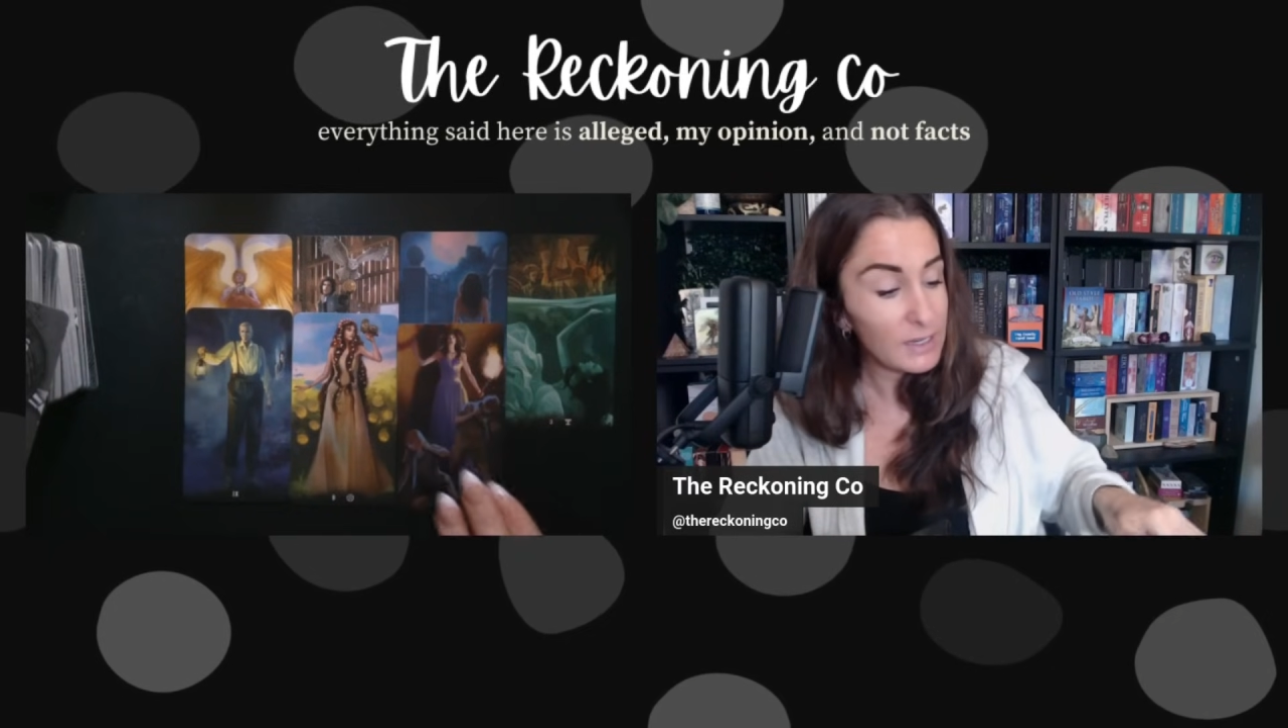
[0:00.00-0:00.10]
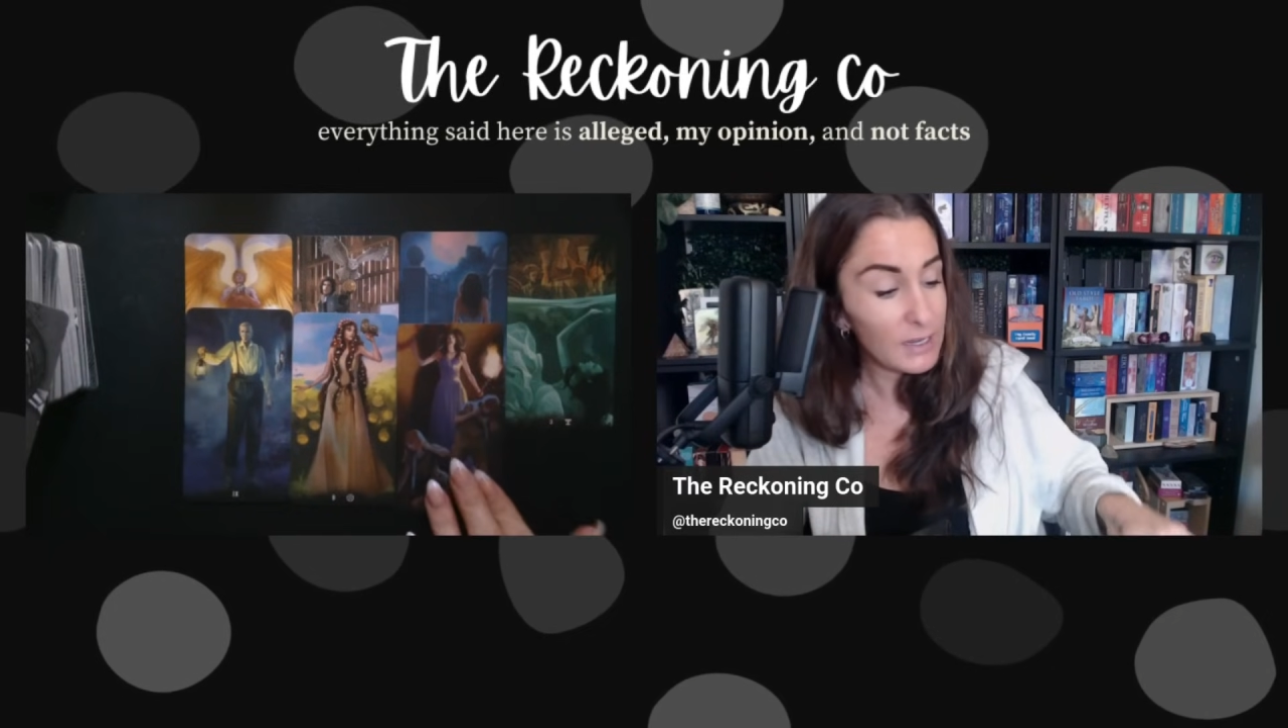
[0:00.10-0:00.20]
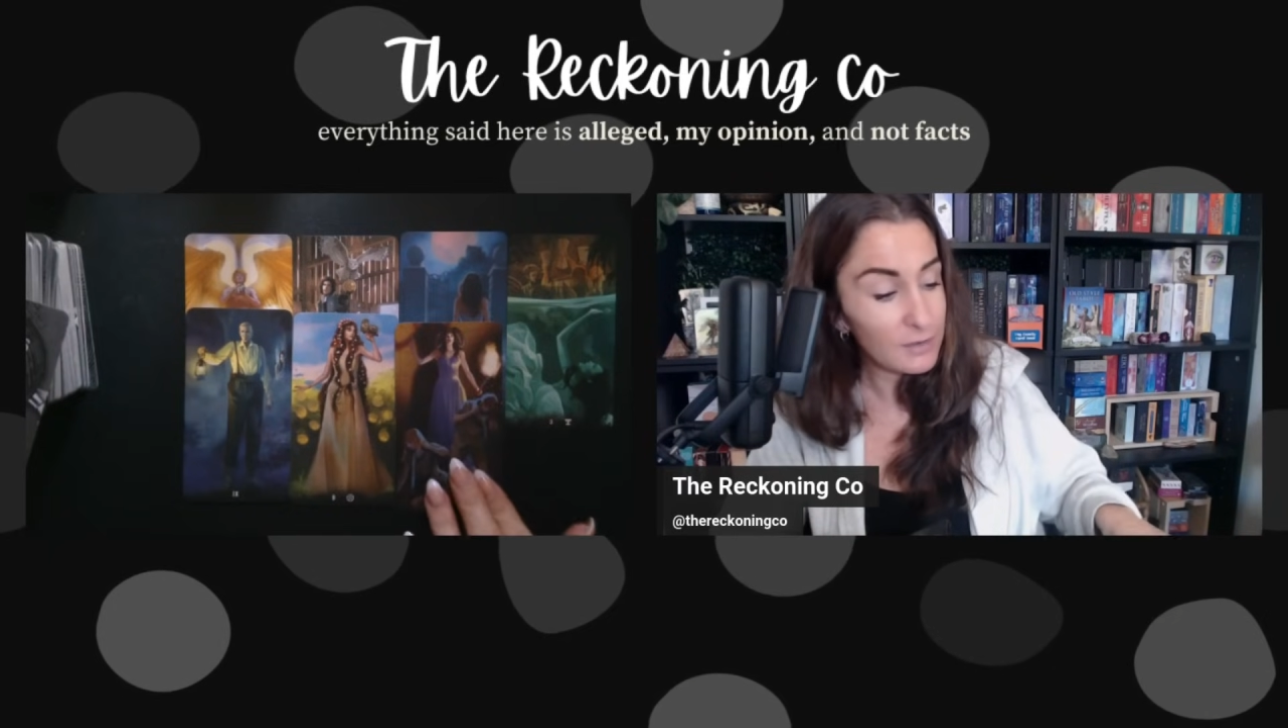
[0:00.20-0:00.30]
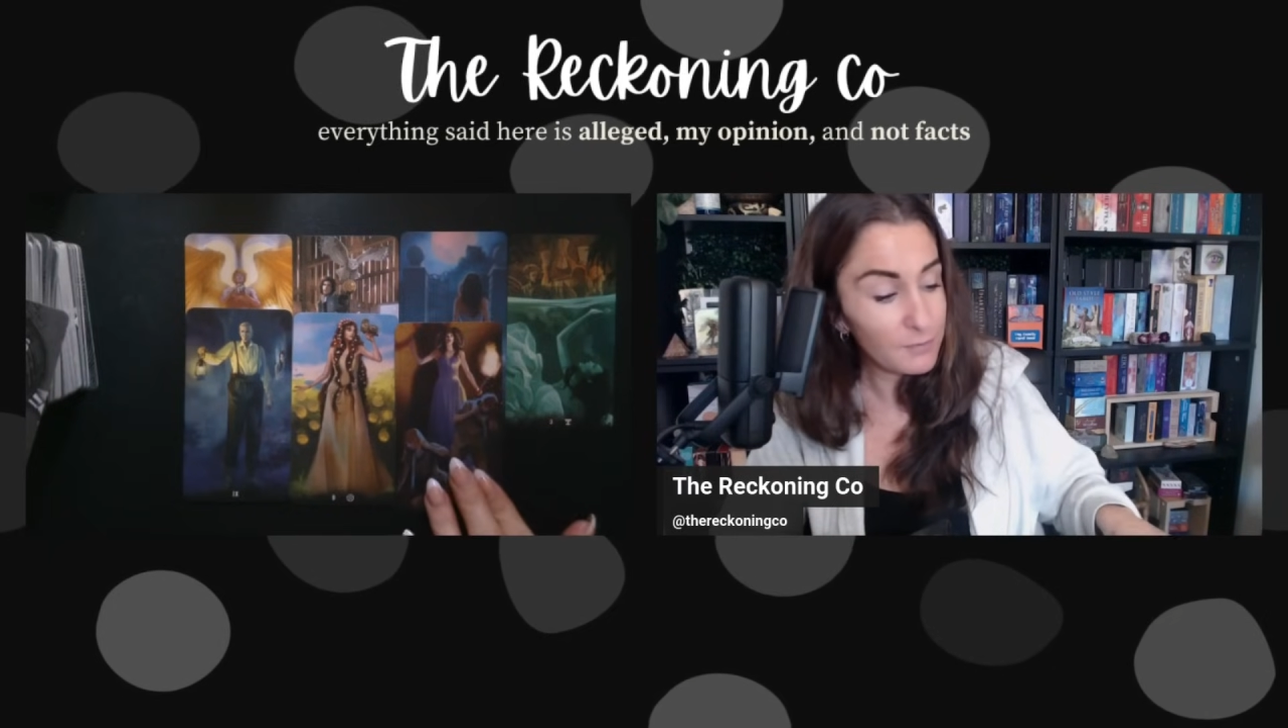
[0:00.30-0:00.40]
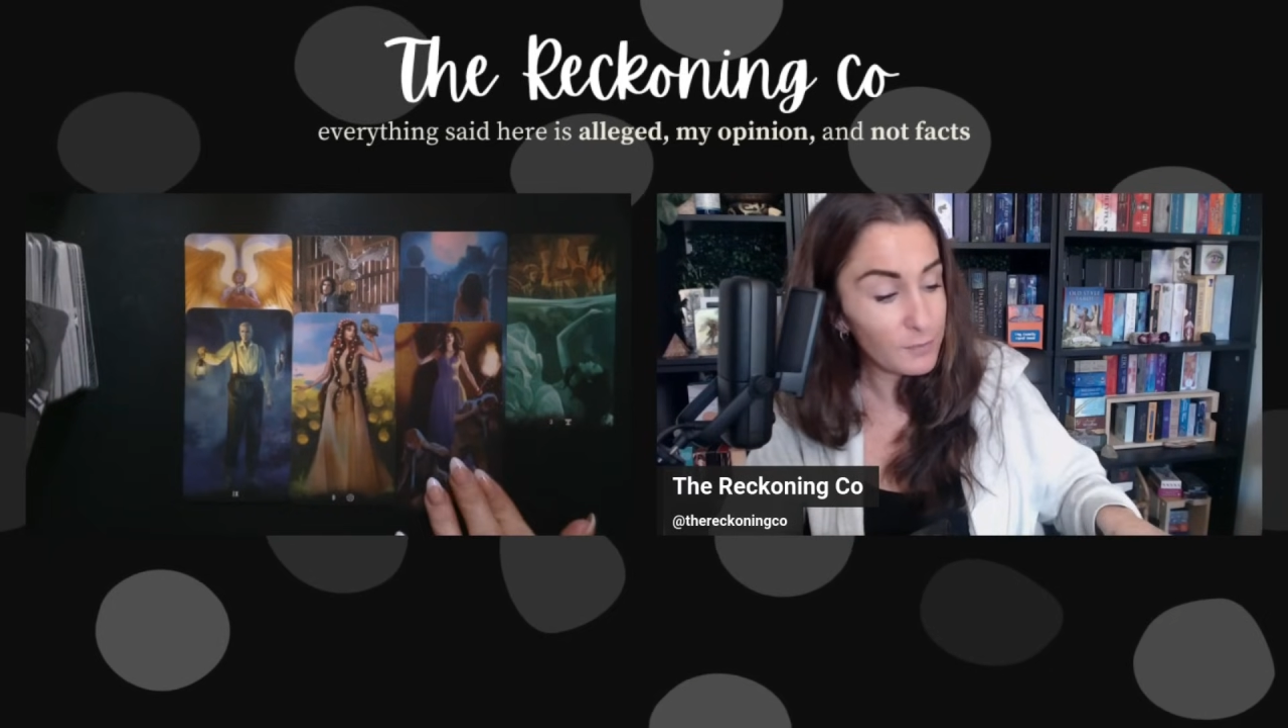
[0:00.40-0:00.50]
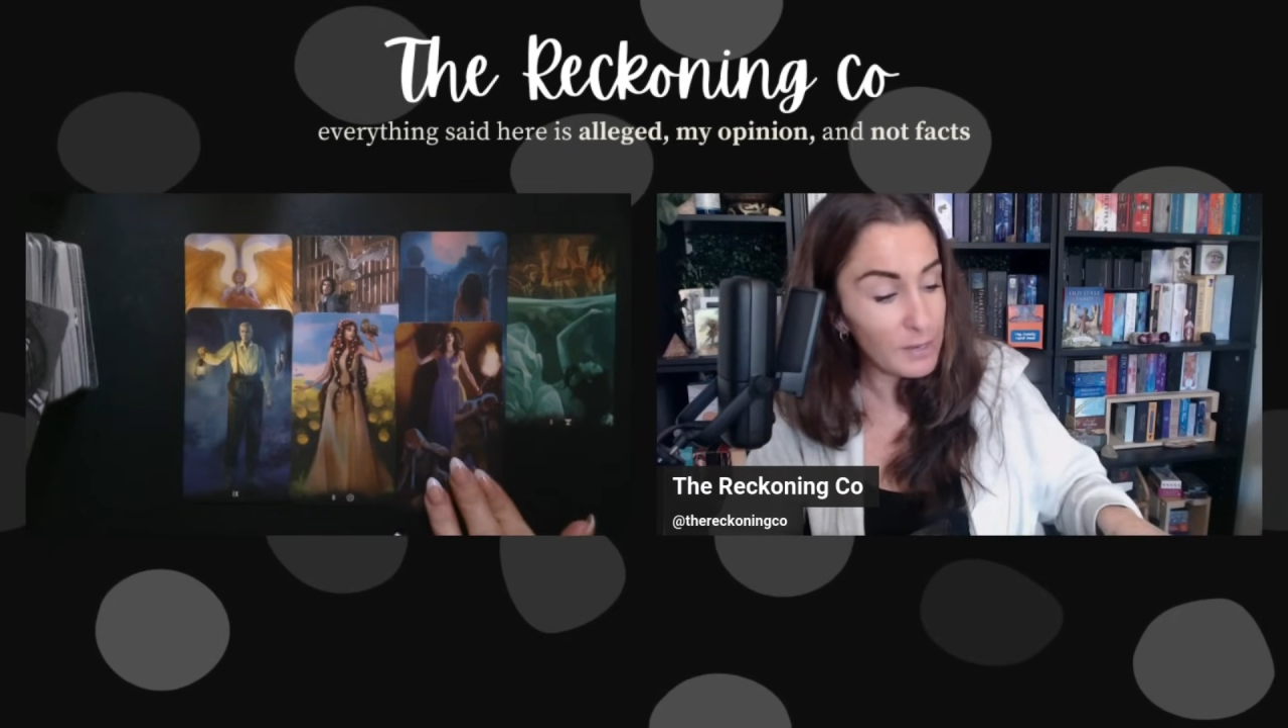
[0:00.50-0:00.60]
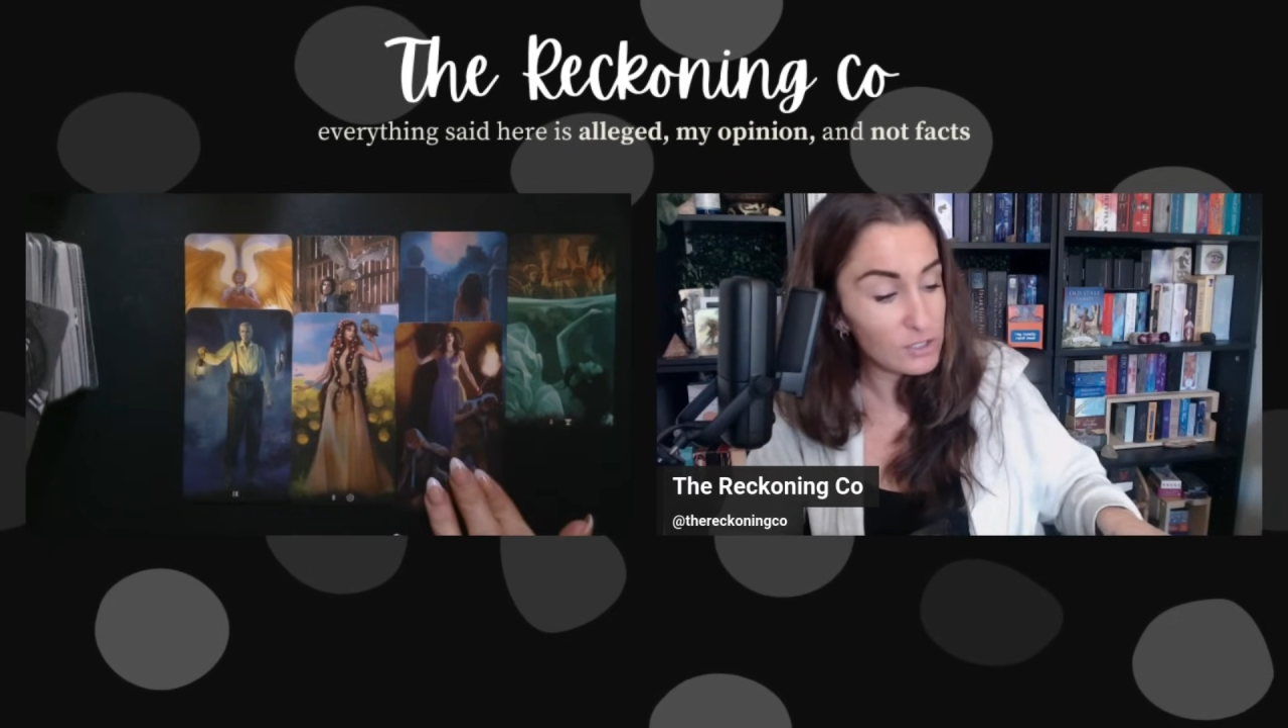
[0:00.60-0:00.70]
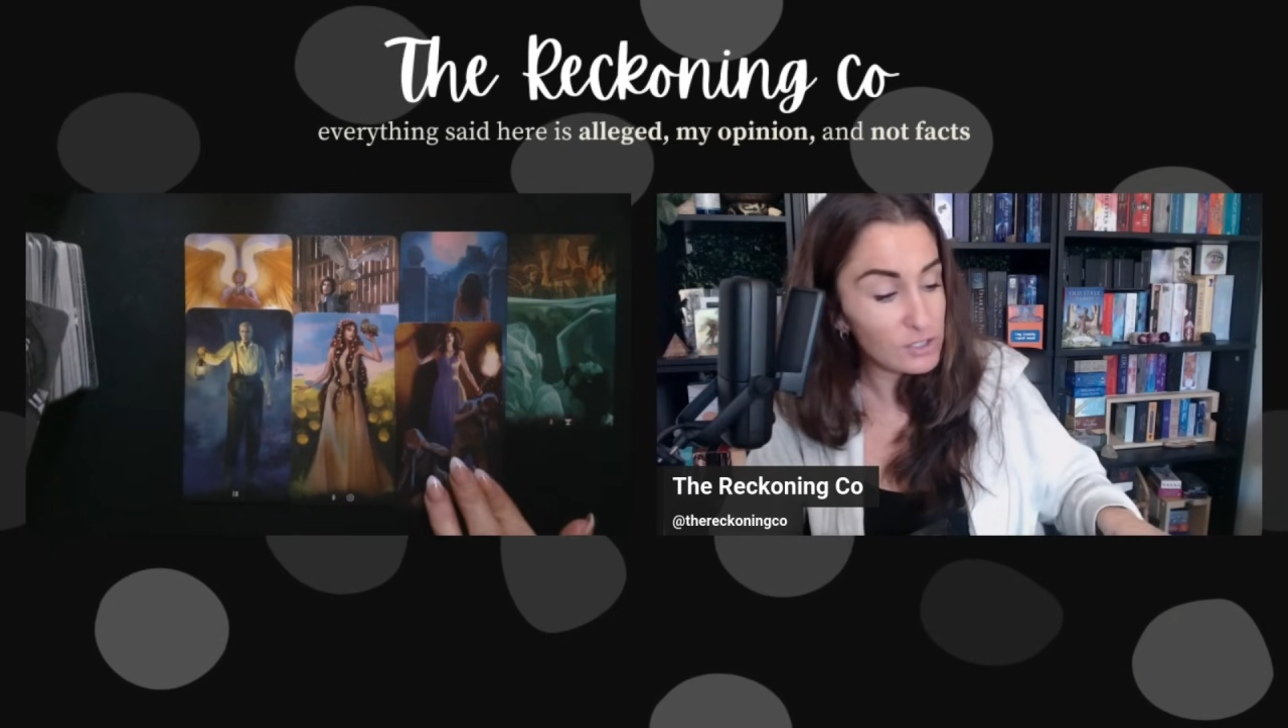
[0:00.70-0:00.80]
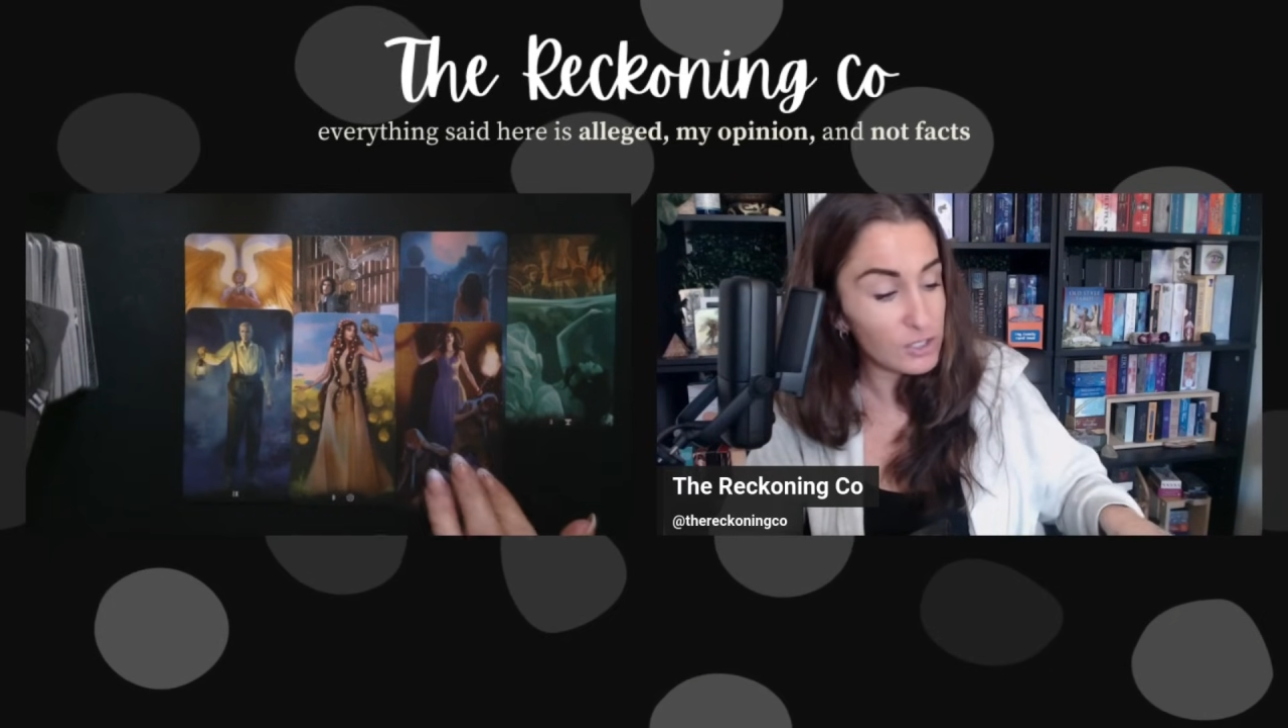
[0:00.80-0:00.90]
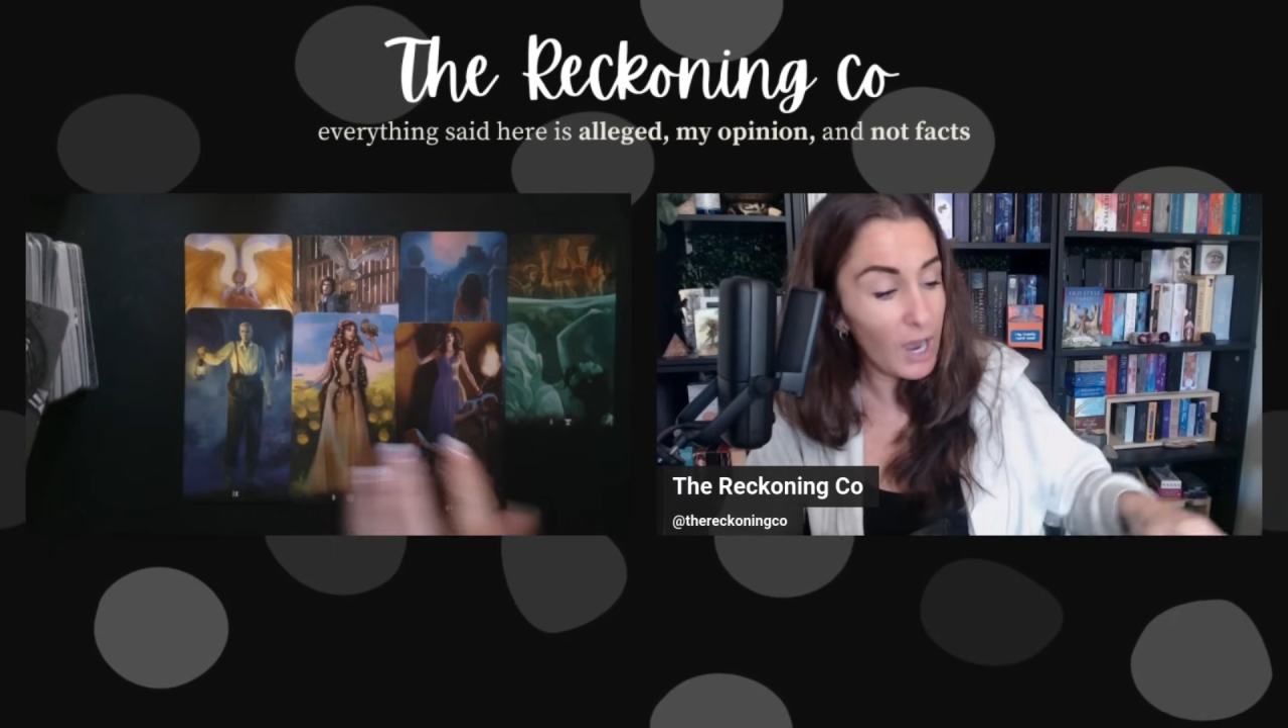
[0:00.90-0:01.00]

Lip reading: information.